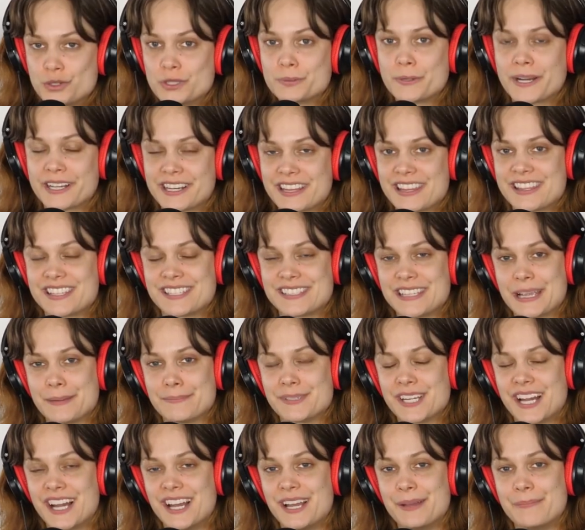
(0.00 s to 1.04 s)
she was pregnant at the
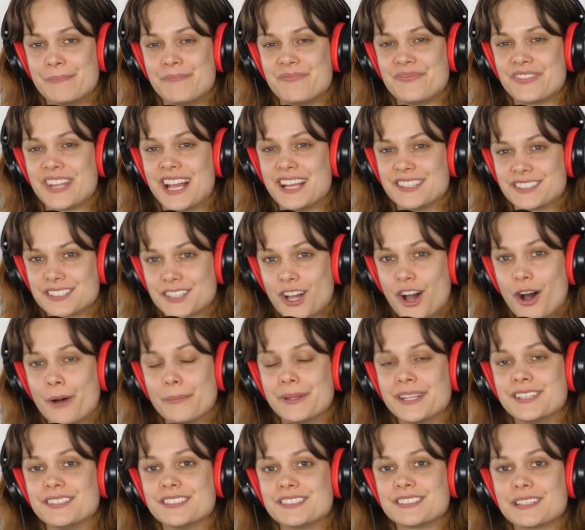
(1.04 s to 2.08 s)
same time as
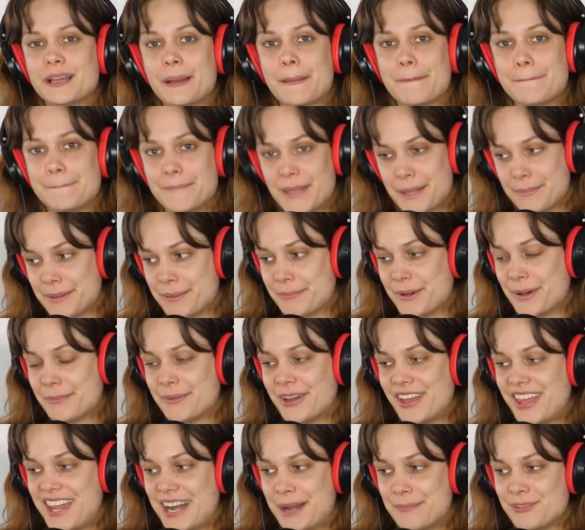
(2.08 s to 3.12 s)
Common's baby
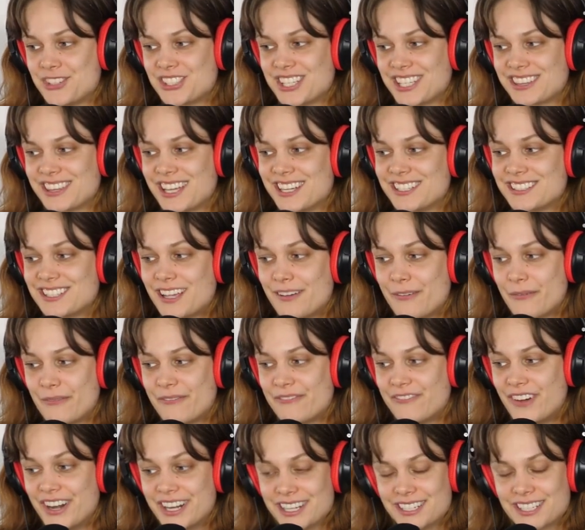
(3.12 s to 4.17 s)
mama. And I'm just like, that is a
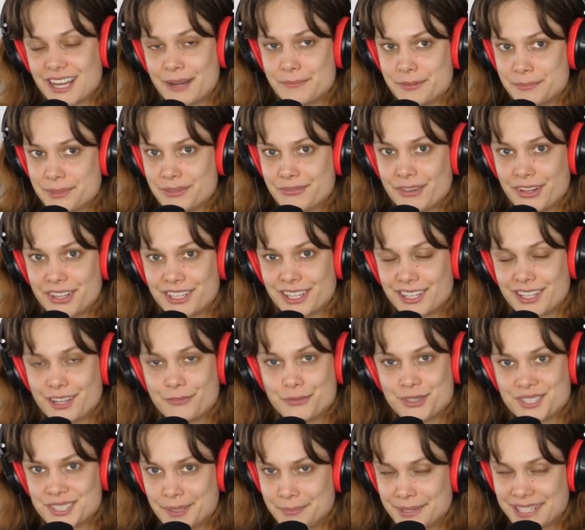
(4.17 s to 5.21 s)
funny time to be falling in
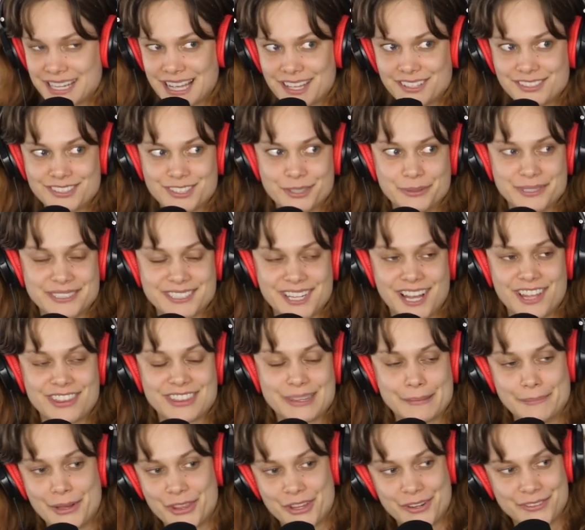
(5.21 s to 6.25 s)
love with somebody else who is
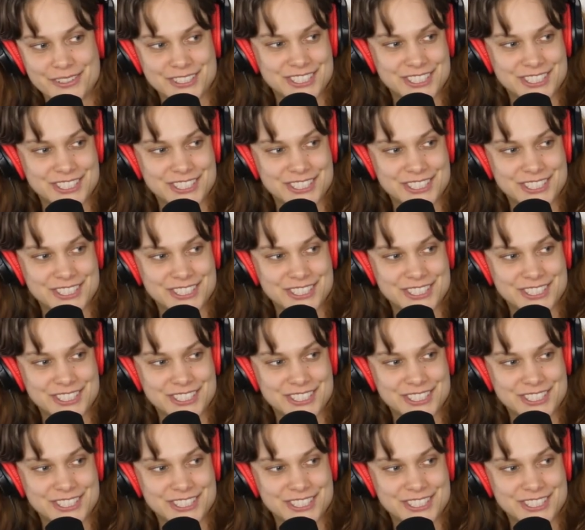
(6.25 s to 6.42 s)
not the mother